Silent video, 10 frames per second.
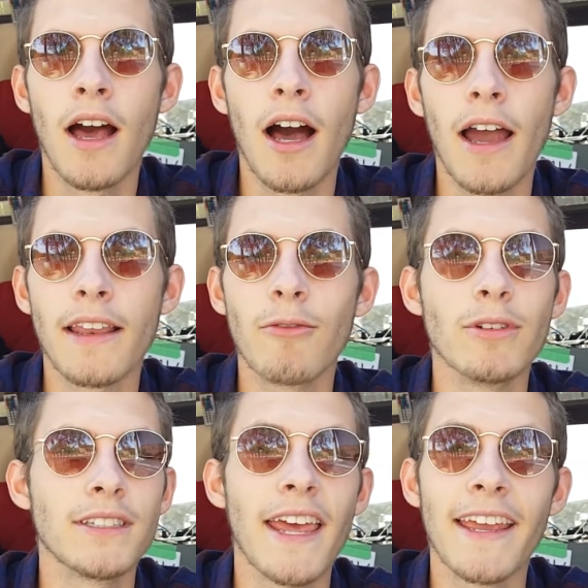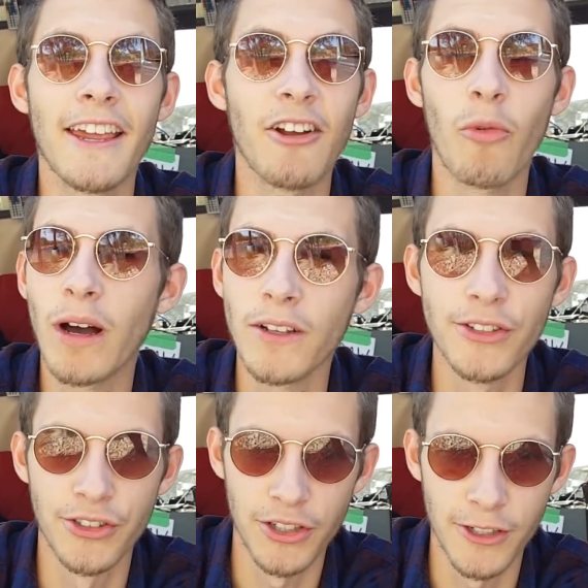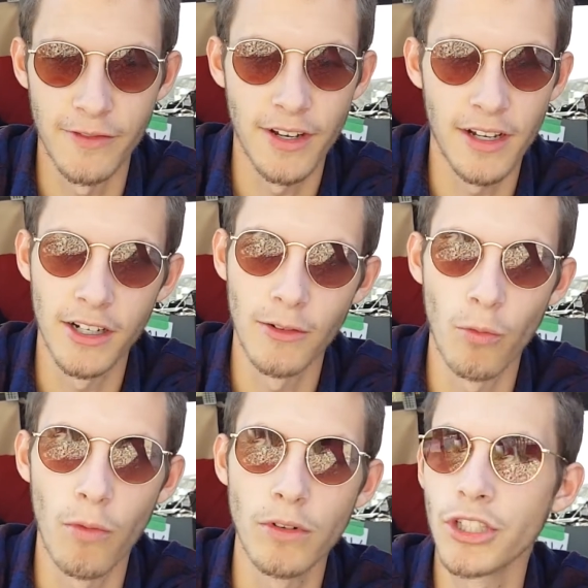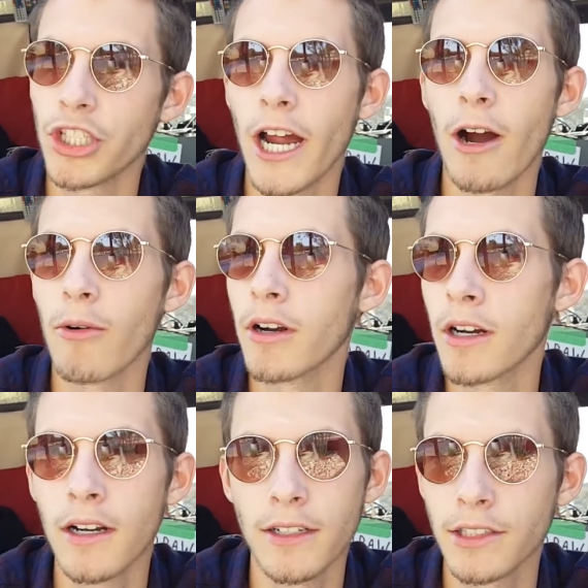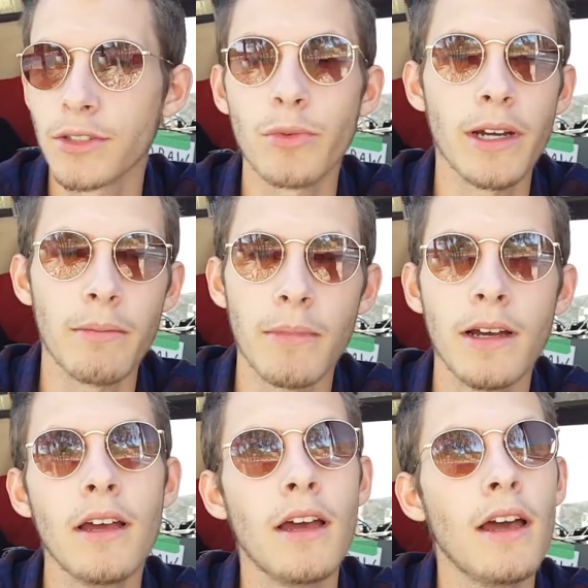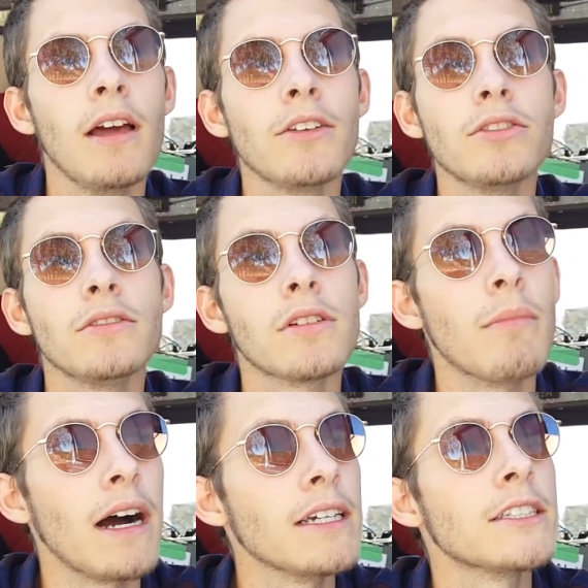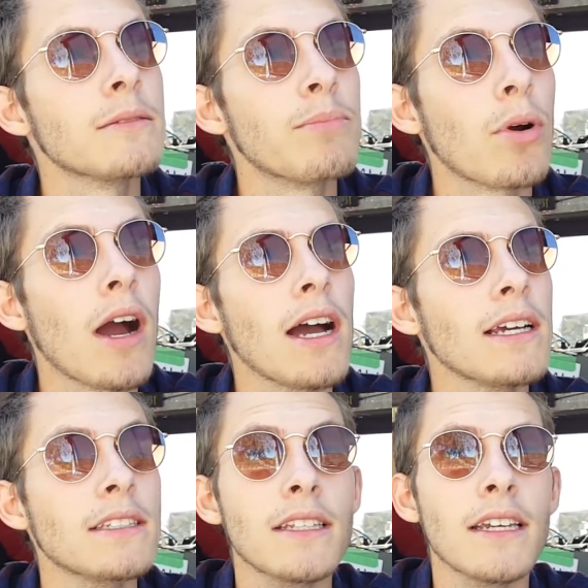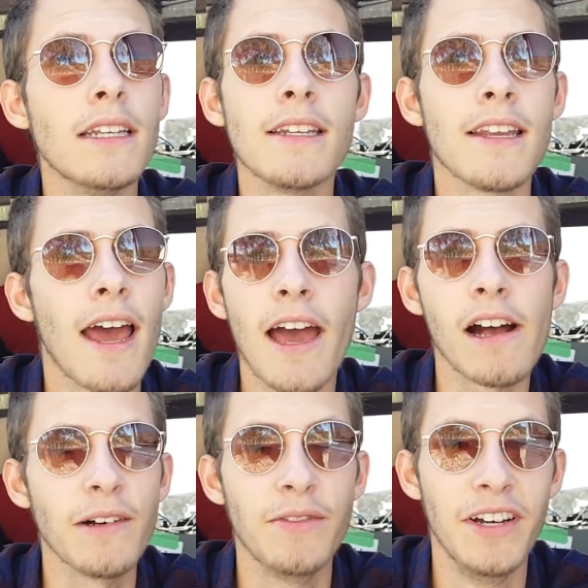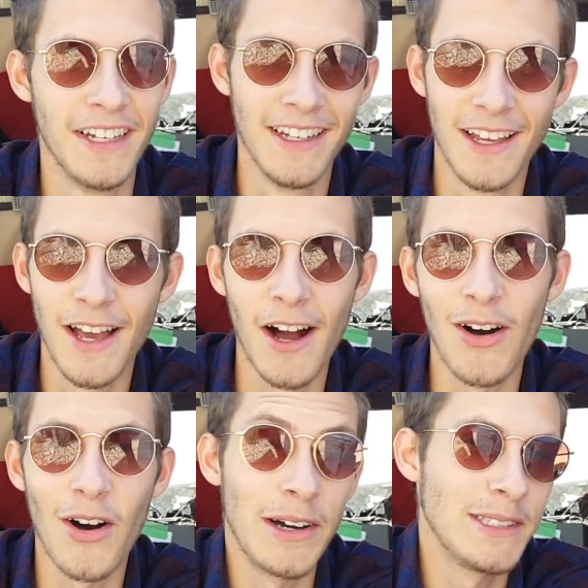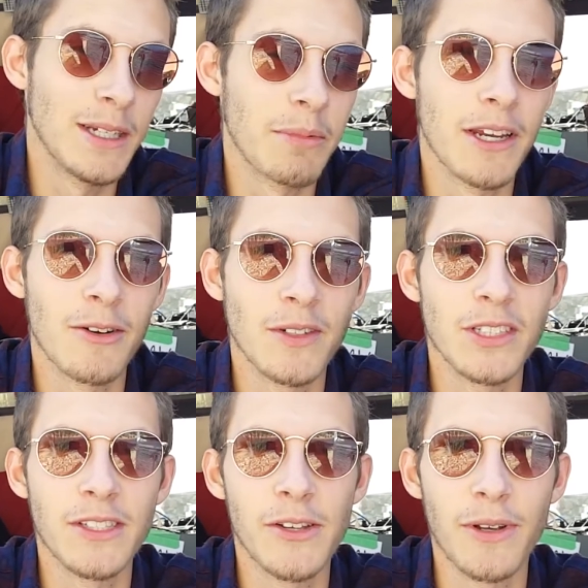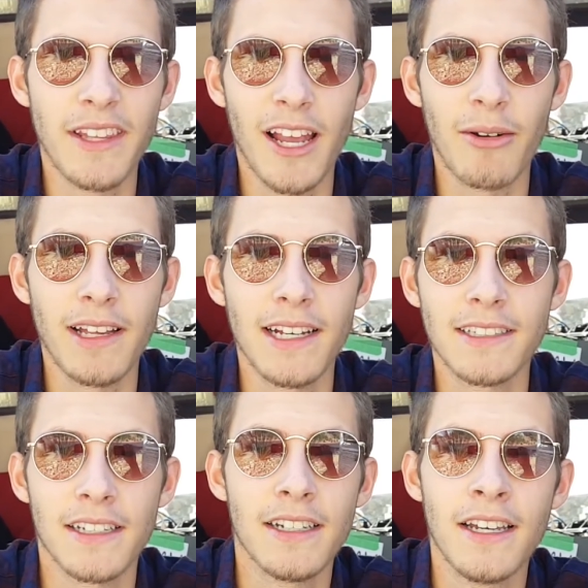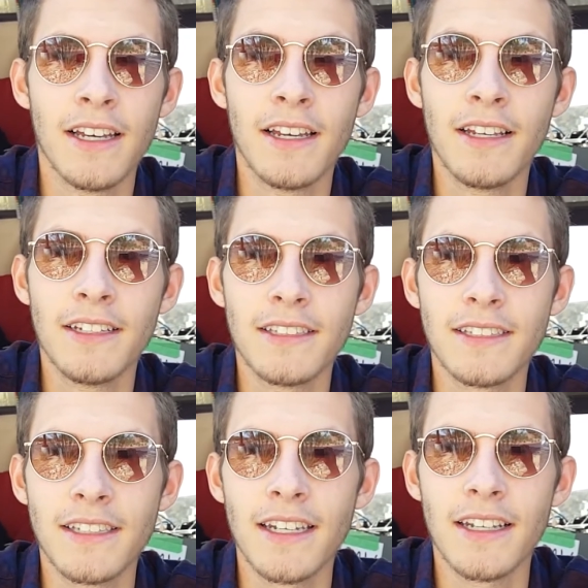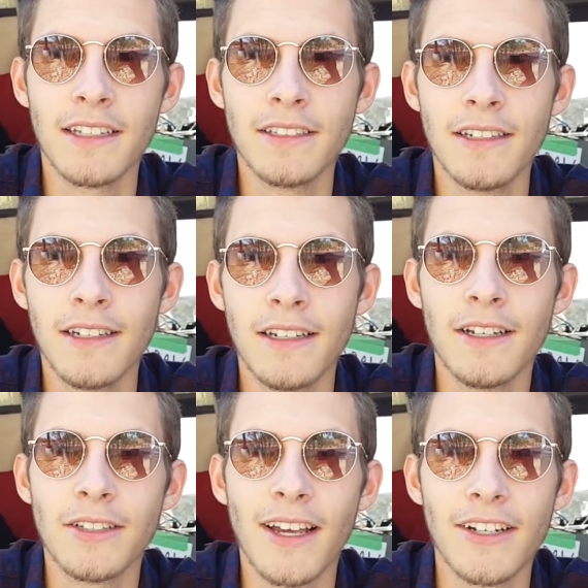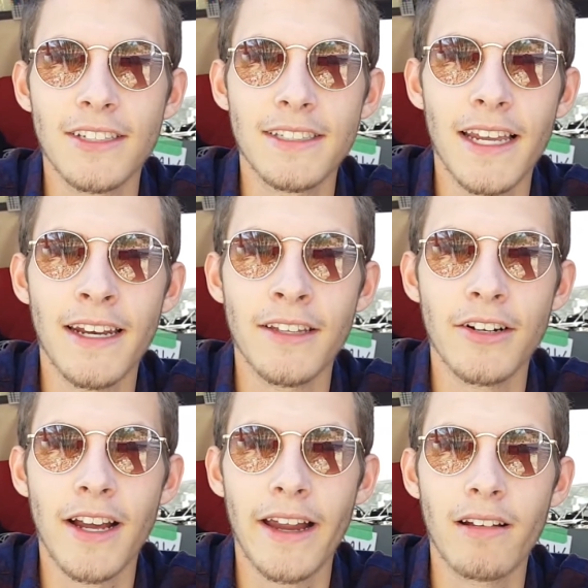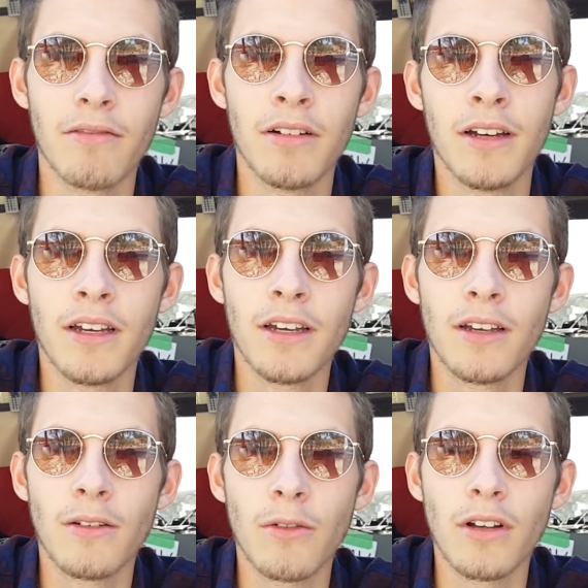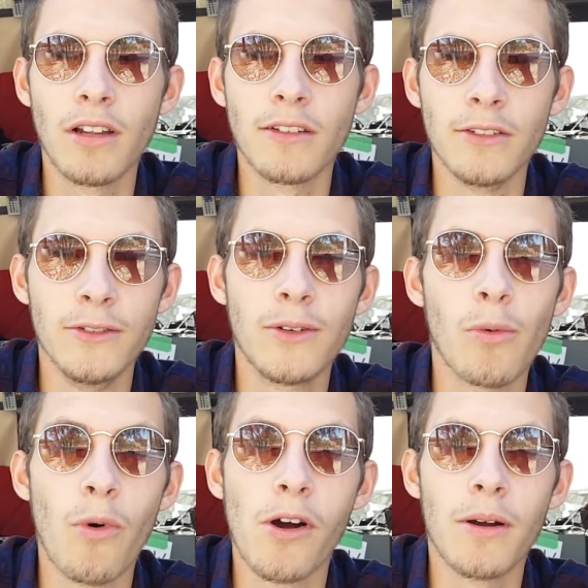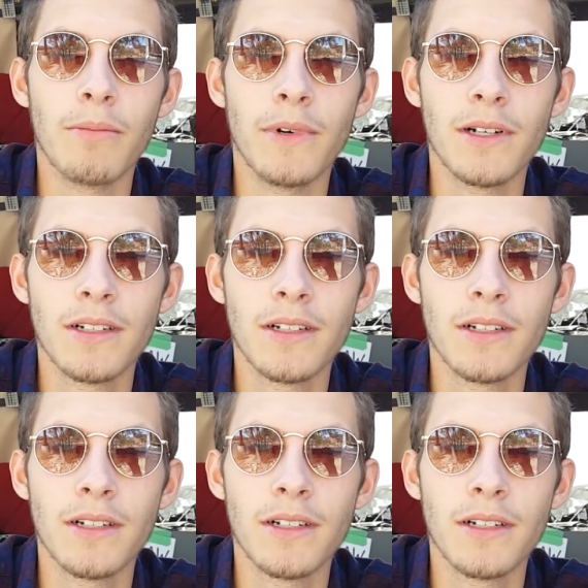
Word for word: I was taking a well-deserved shower, swim. To my surprise, they didn't have a hot tub here, which is the only thing I really like to sit in. I just stayed in their kind of lukewarm